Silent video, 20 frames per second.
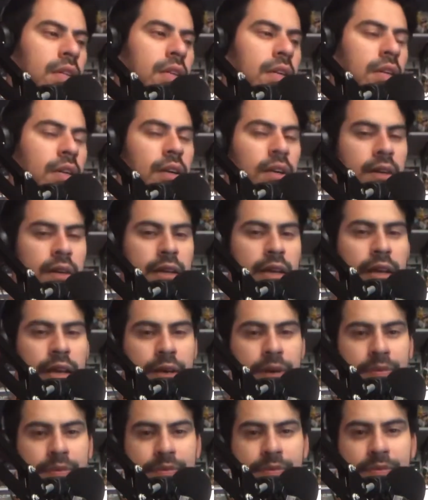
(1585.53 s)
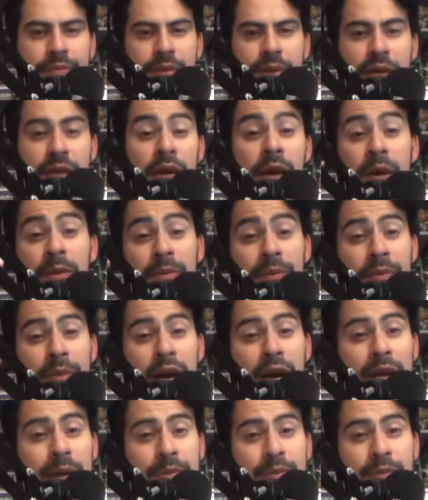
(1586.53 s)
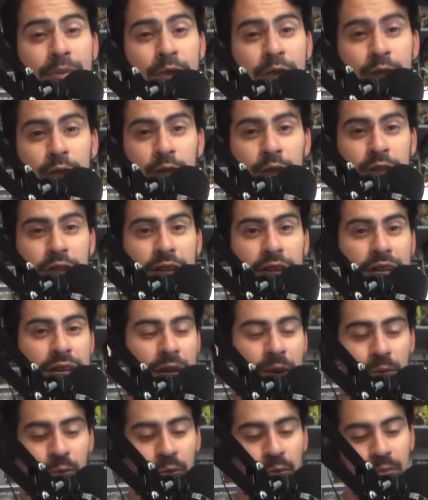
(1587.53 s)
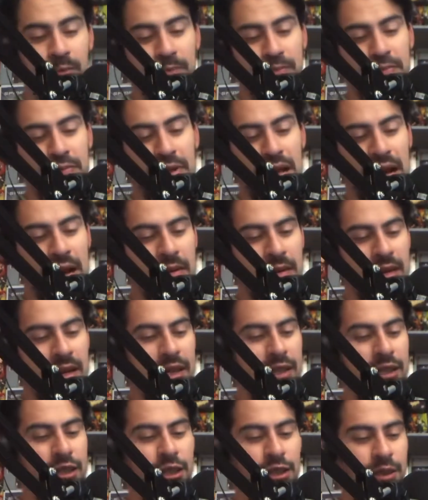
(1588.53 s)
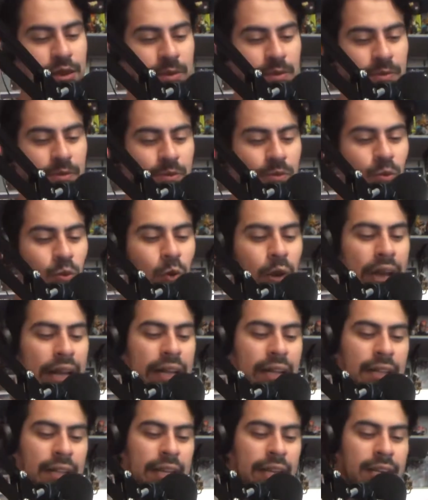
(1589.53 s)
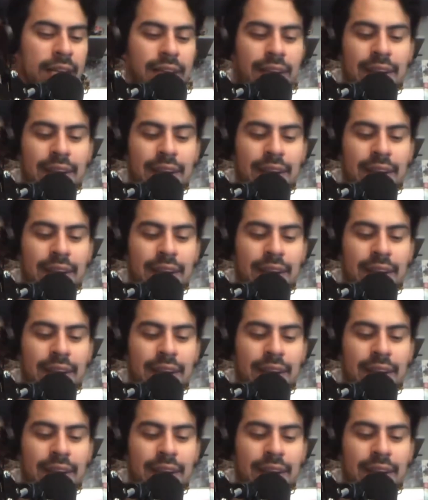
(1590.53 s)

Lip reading: okay, I'm so sorry that I'm black. Like, just wait. Like,